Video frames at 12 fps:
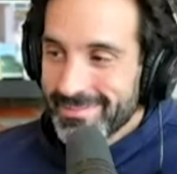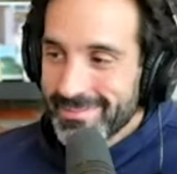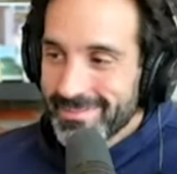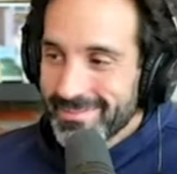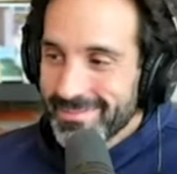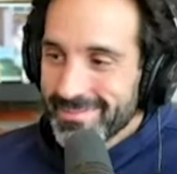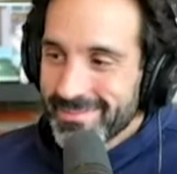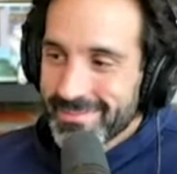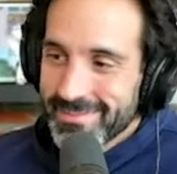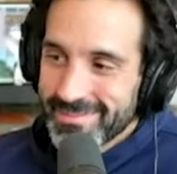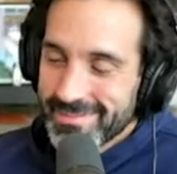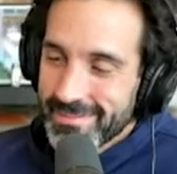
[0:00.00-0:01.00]

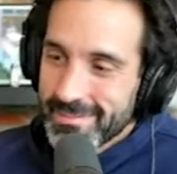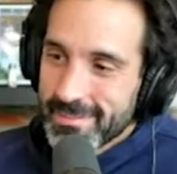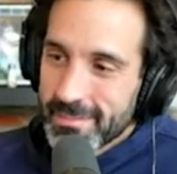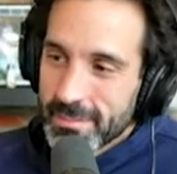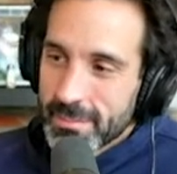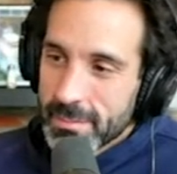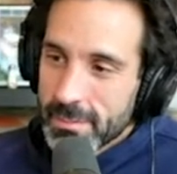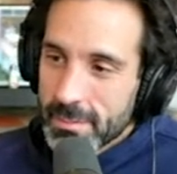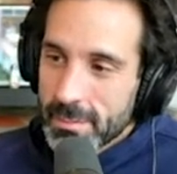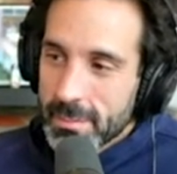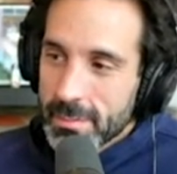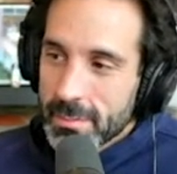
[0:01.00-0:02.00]

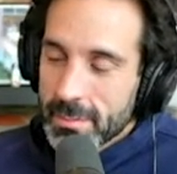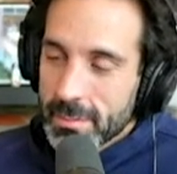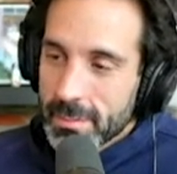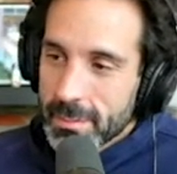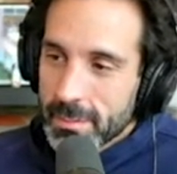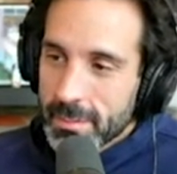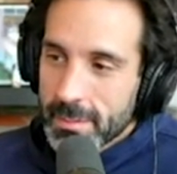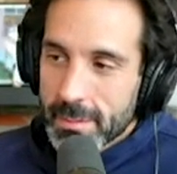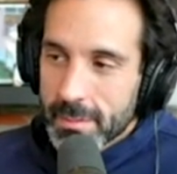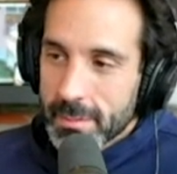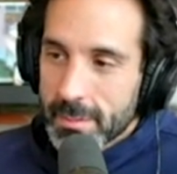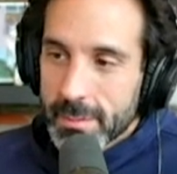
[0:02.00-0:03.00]

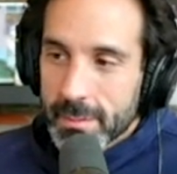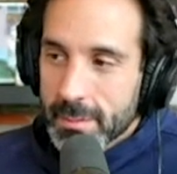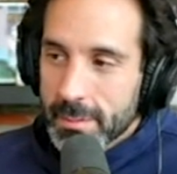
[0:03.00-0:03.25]
(silent)